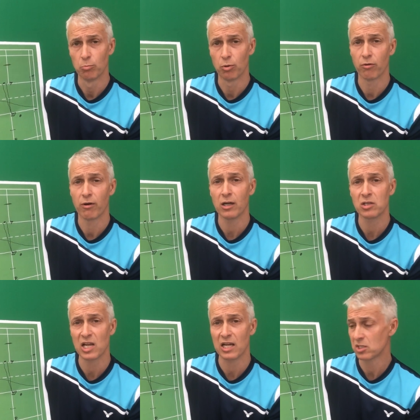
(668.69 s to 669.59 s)
But there
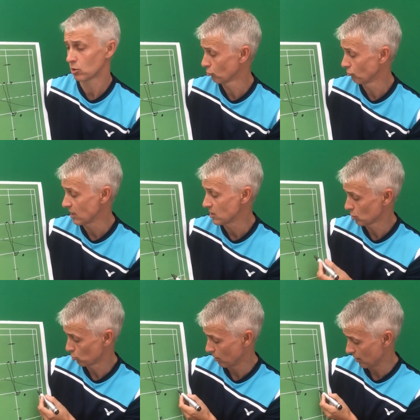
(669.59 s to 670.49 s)
are tactical
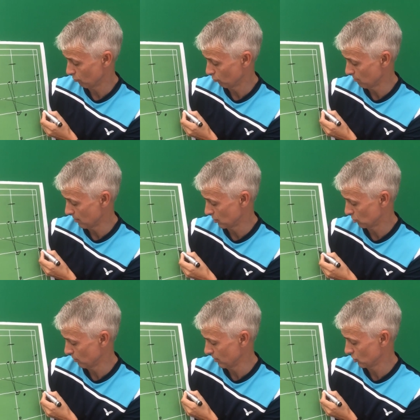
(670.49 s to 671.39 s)
reasons where we may
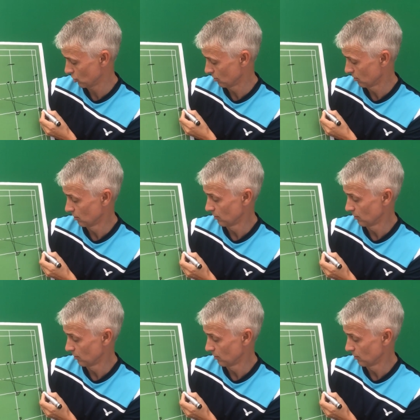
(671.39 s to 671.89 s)
switch